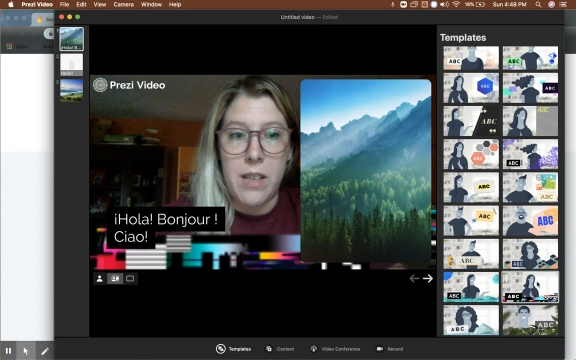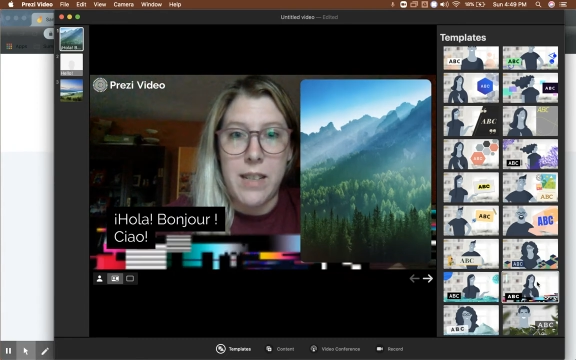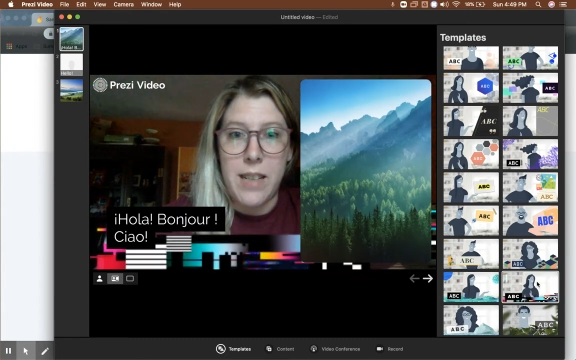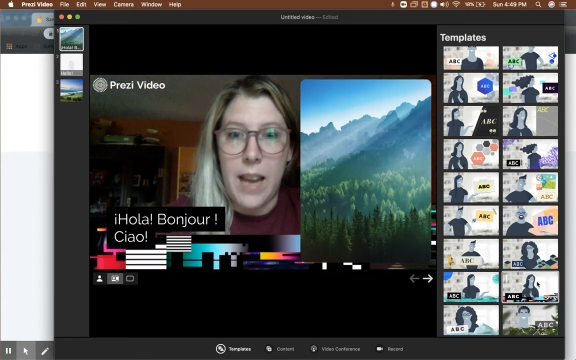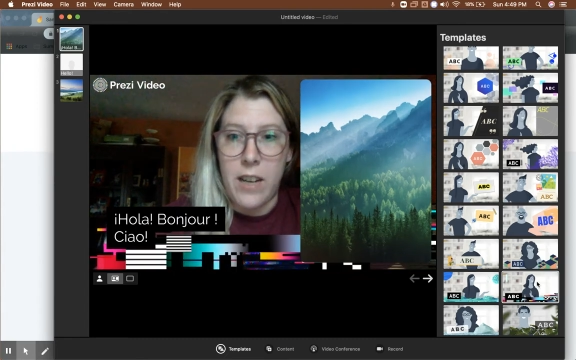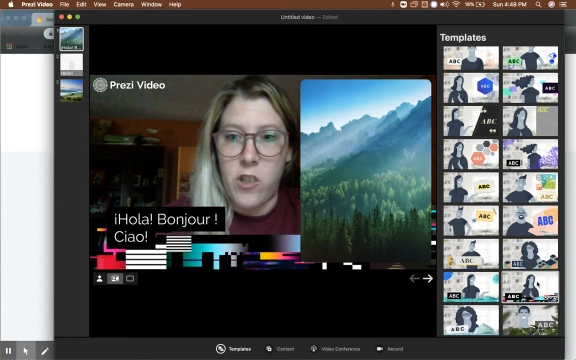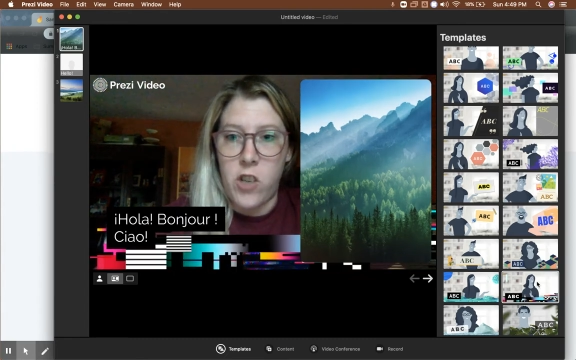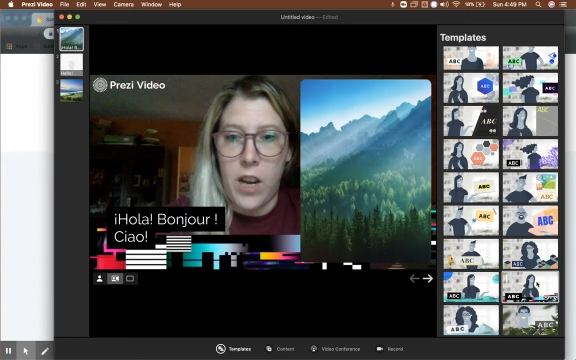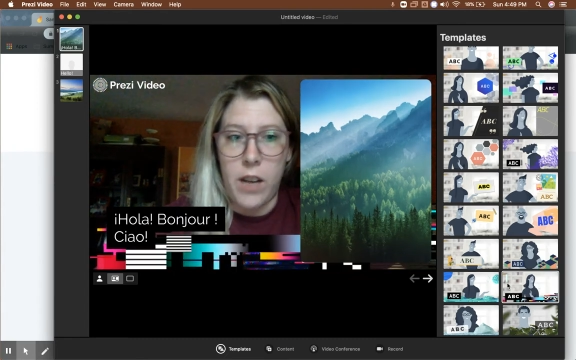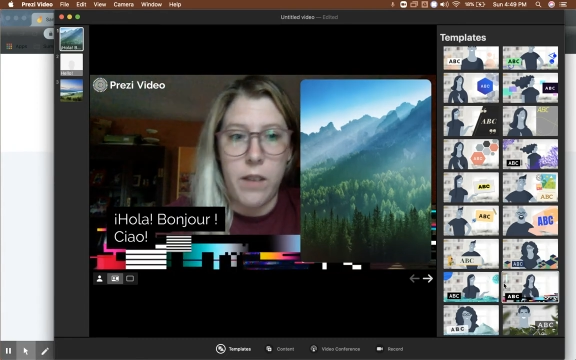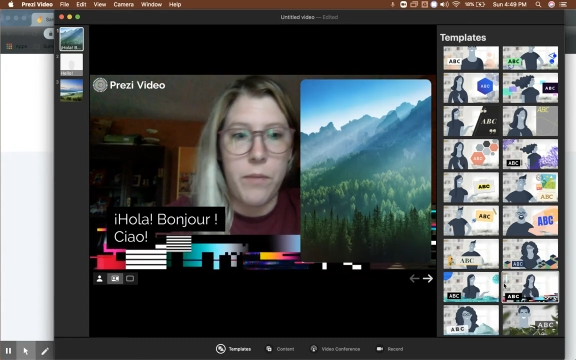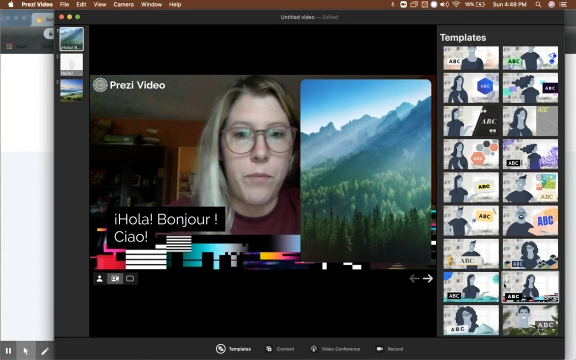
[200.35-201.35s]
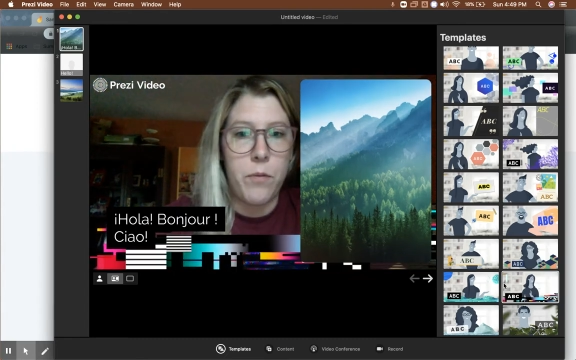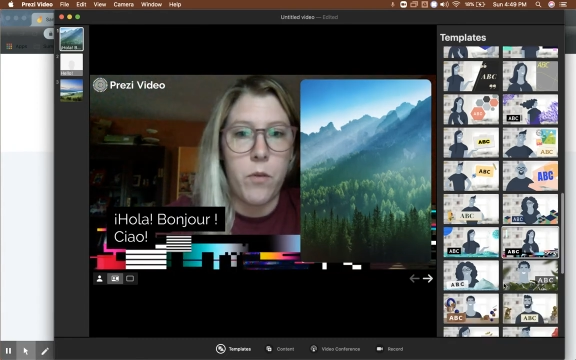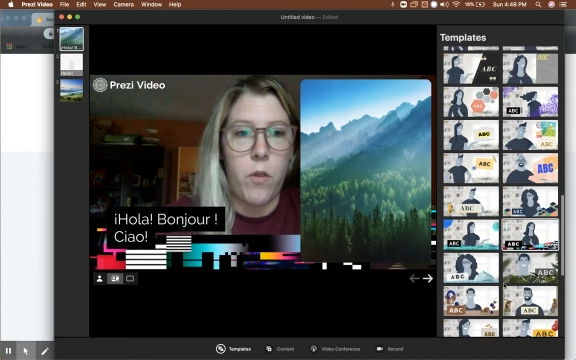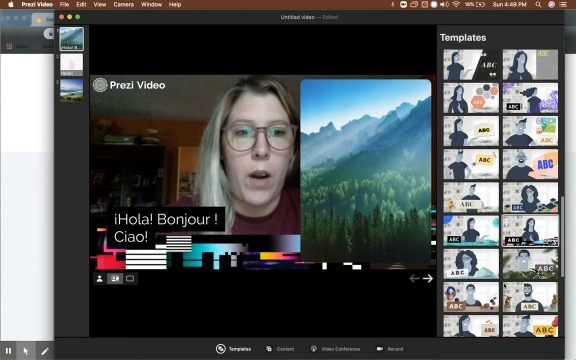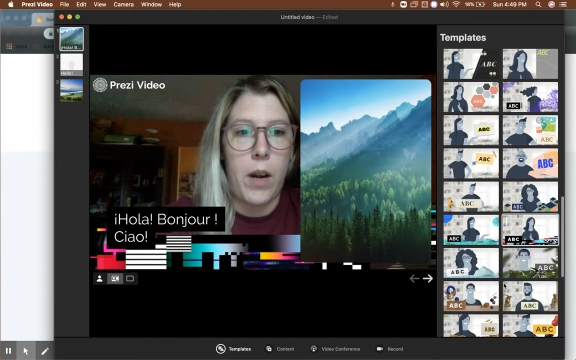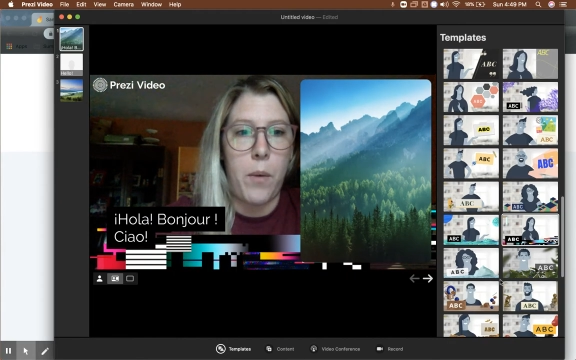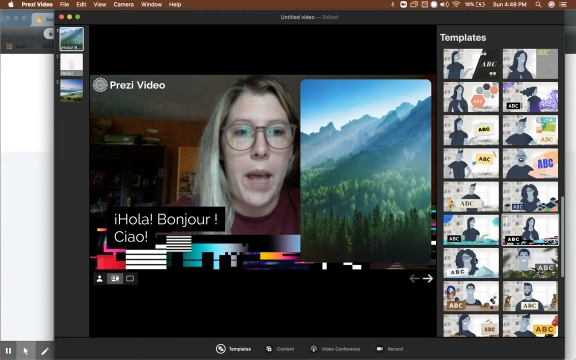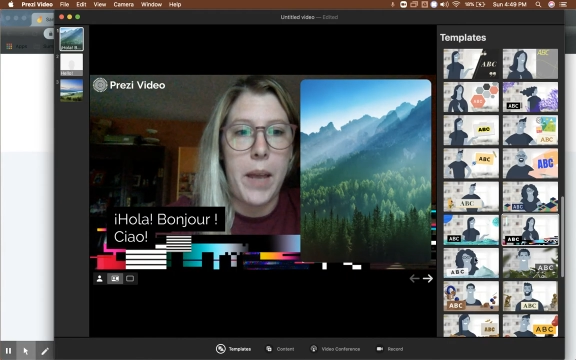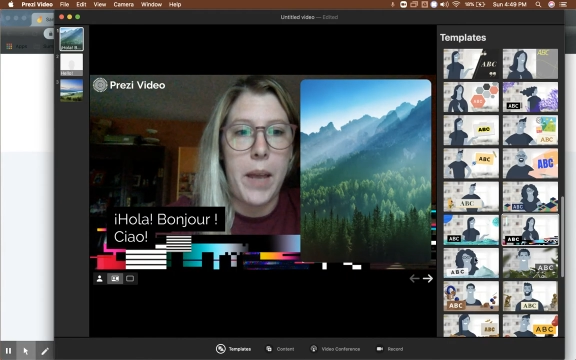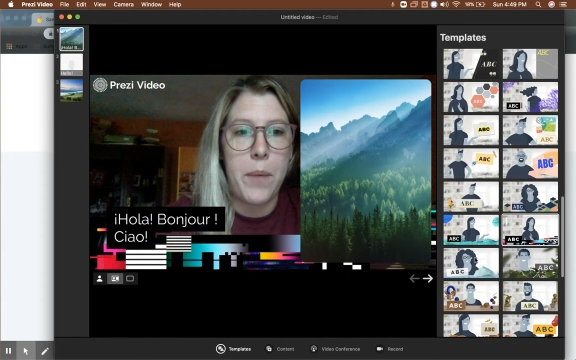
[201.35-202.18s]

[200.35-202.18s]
attention right away.